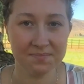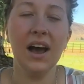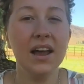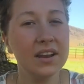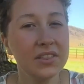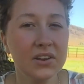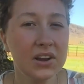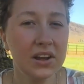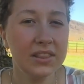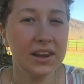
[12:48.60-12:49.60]
Another
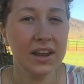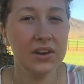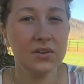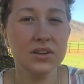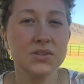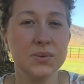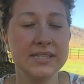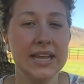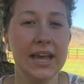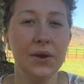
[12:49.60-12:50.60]
con that I noticed was
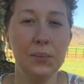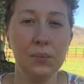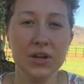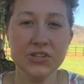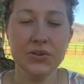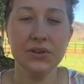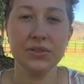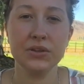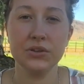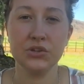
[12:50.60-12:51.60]
that once you
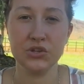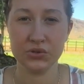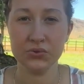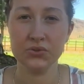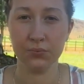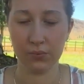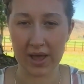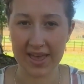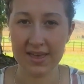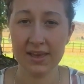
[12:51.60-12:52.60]
get those shoes
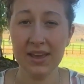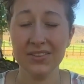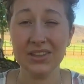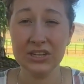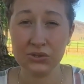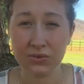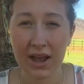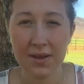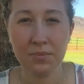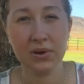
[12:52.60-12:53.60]
wet, they
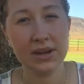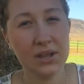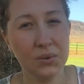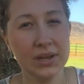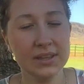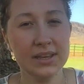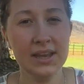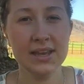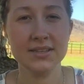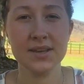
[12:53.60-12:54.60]
dry pretty quickly,
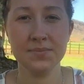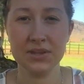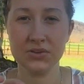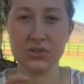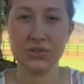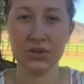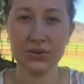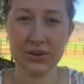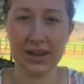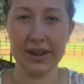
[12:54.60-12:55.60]
except there's
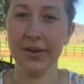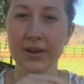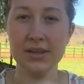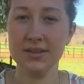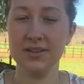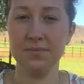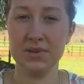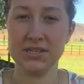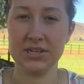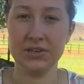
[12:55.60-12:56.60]
certain areas of
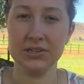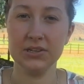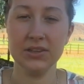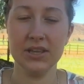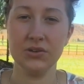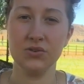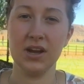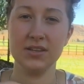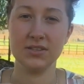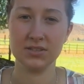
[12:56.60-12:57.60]
material that
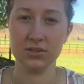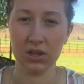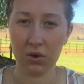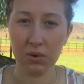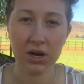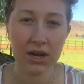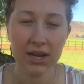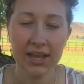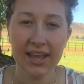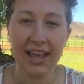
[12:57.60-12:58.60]
dry slower,
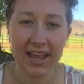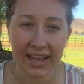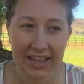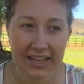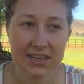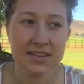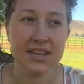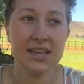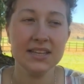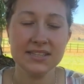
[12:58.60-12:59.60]
and
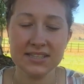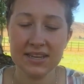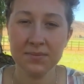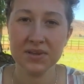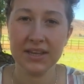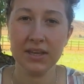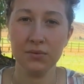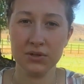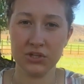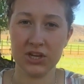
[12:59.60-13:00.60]
it seemed like it
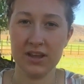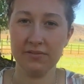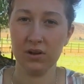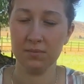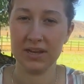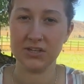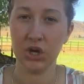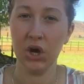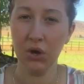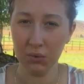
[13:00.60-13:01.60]
would chafe all my
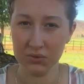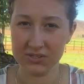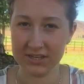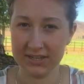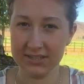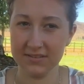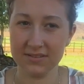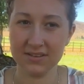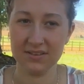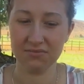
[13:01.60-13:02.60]
toes and
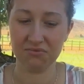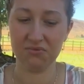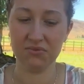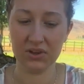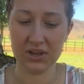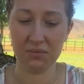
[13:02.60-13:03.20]
foot